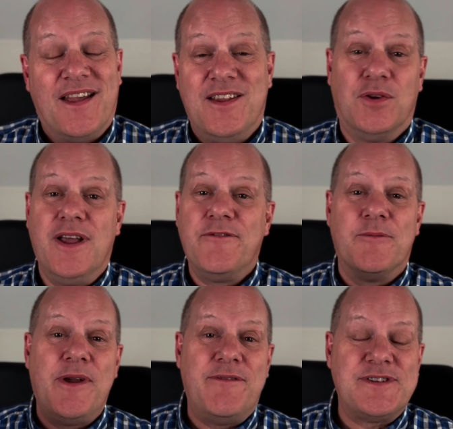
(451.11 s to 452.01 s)
You'll know
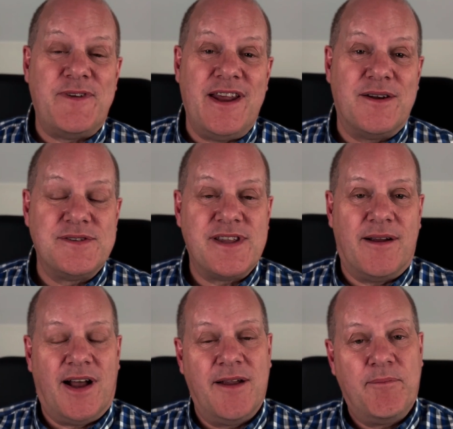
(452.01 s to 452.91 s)
from previous videos that
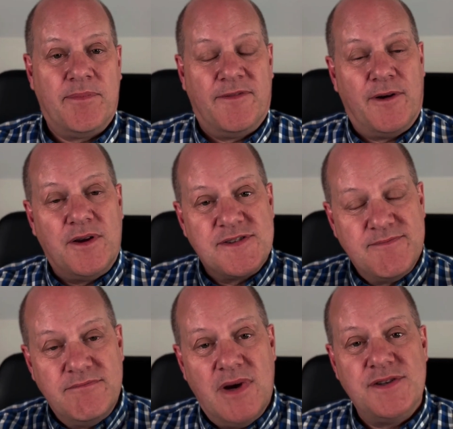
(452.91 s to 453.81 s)
I focus
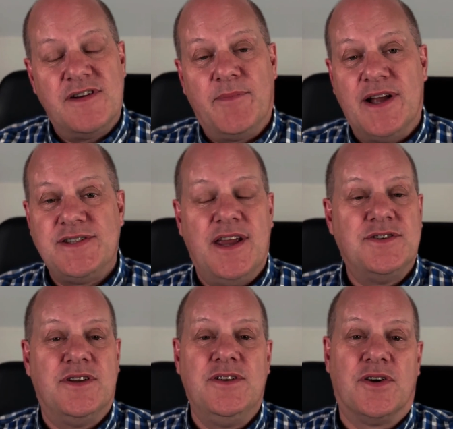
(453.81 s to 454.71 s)
most of my
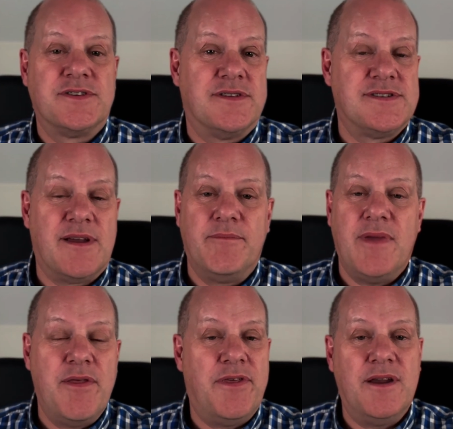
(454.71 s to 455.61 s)
attention not on some
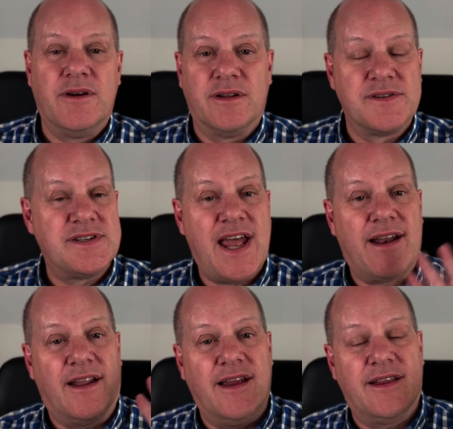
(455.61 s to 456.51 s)
ethereal
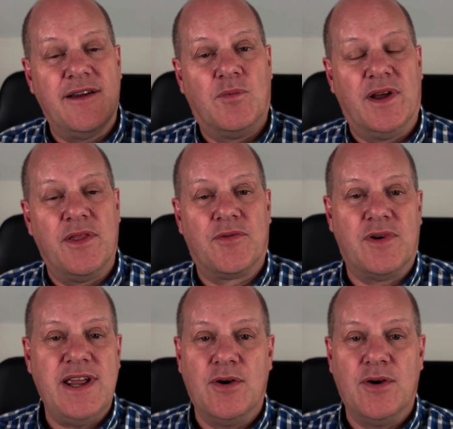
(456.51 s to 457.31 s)
stat like they've won 3,